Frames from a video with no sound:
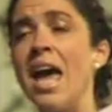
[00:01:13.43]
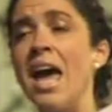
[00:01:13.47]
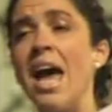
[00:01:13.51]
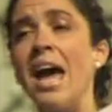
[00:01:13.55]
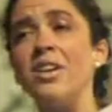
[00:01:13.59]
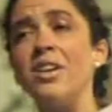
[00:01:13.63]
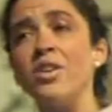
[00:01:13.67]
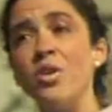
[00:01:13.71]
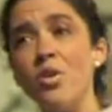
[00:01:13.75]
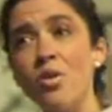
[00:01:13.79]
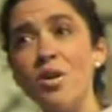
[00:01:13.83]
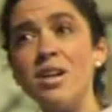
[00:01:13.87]

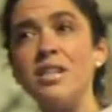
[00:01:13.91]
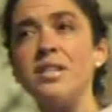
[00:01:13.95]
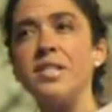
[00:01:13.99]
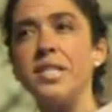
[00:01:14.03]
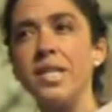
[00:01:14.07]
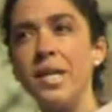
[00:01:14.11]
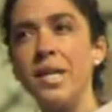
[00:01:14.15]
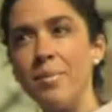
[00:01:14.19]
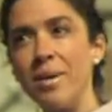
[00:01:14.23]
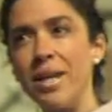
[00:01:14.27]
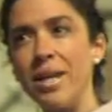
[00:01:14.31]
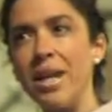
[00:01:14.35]
and you're
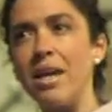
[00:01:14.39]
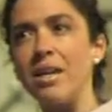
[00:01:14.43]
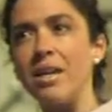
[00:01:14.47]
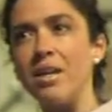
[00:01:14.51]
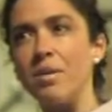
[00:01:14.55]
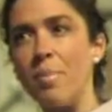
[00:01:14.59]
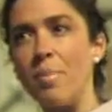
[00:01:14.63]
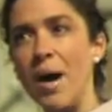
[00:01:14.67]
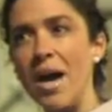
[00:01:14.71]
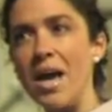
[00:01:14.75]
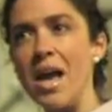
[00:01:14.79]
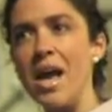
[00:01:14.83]

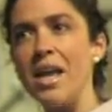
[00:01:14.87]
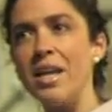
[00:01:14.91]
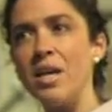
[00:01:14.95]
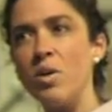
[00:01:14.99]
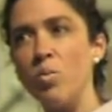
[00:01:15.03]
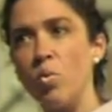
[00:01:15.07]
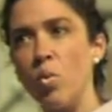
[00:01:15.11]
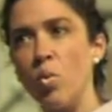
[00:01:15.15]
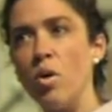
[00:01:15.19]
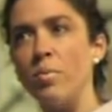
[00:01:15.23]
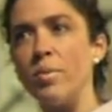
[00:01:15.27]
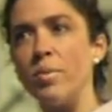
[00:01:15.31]
intimidated by any
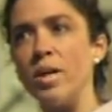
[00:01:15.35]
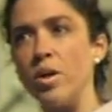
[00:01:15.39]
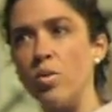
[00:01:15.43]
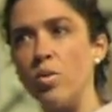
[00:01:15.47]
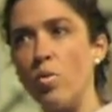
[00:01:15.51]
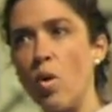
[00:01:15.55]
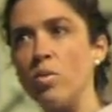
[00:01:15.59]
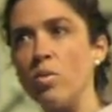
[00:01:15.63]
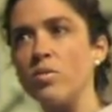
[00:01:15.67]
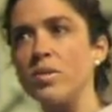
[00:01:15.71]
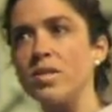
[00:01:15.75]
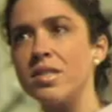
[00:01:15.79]
woman who
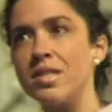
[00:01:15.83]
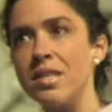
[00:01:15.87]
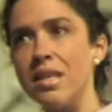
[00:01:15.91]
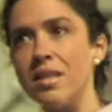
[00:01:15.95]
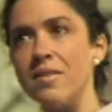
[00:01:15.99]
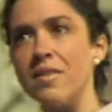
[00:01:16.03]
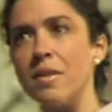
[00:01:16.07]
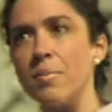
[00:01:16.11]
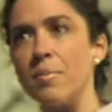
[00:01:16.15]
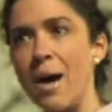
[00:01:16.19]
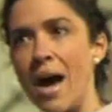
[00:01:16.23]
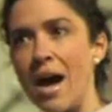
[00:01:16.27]
won't sit
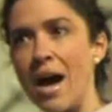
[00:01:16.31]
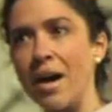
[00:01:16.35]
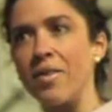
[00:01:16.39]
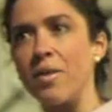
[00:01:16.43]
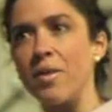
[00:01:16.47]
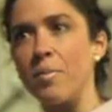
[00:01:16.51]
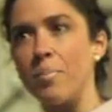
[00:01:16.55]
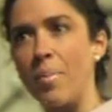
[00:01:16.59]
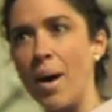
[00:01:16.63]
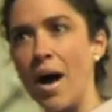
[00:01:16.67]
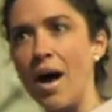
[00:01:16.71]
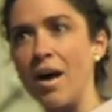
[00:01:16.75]
in the back of
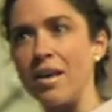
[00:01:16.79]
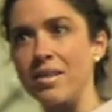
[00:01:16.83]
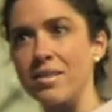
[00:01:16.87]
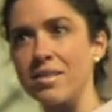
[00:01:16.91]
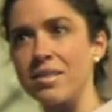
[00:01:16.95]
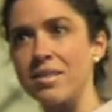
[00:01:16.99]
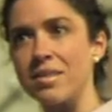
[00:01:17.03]
the ah, bus.